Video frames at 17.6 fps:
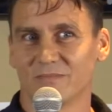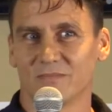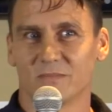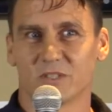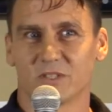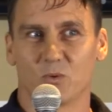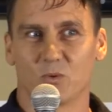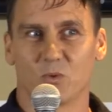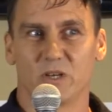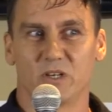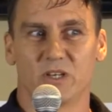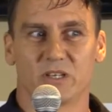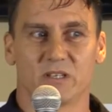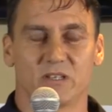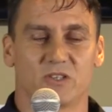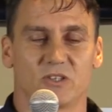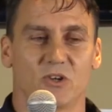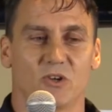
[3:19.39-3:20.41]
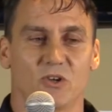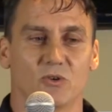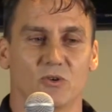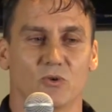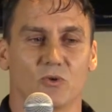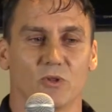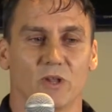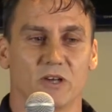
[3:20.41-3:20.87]
So when you can turn
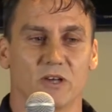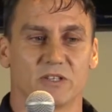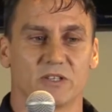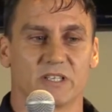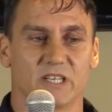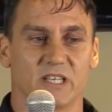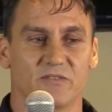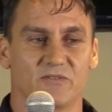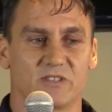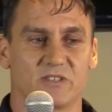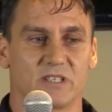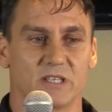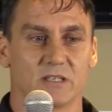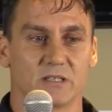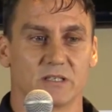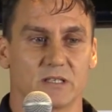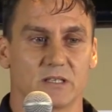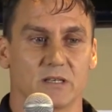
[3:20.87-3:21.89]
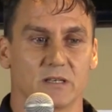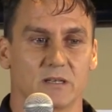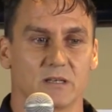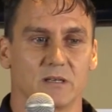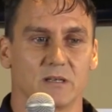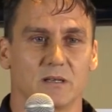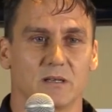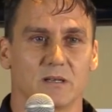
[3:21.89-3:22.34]
all those gifts into
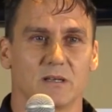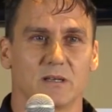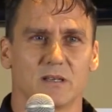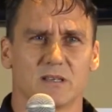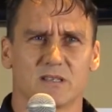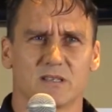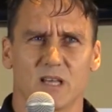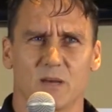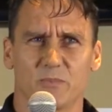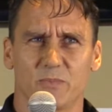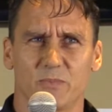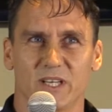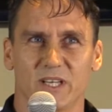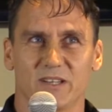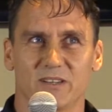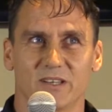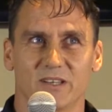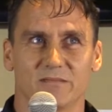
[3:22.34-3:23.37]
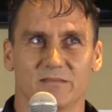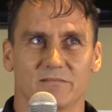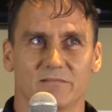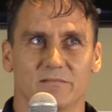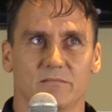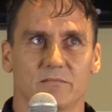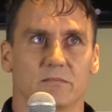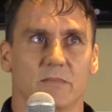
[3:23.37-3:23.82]
something that
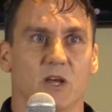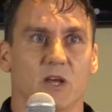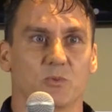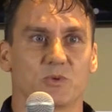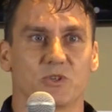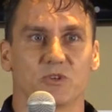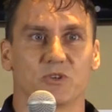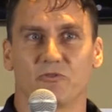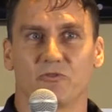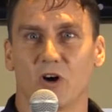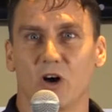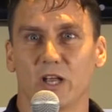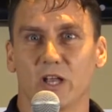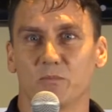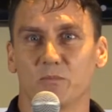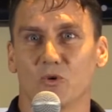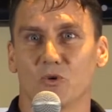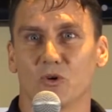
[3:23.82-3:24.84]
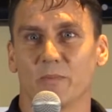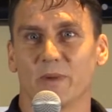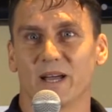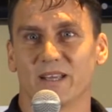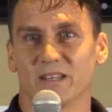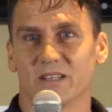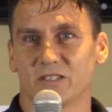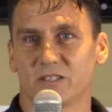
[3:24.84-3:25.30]
helps you find more
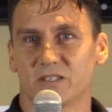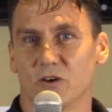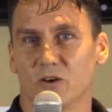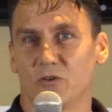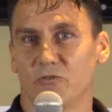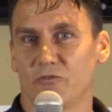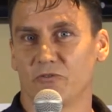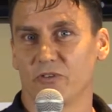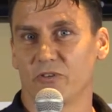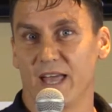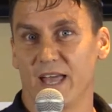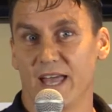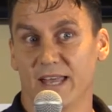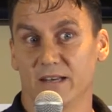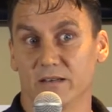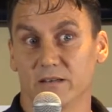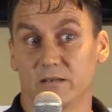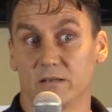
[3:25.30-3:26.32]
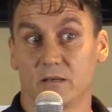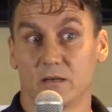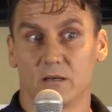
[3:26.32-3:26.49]
about yourself and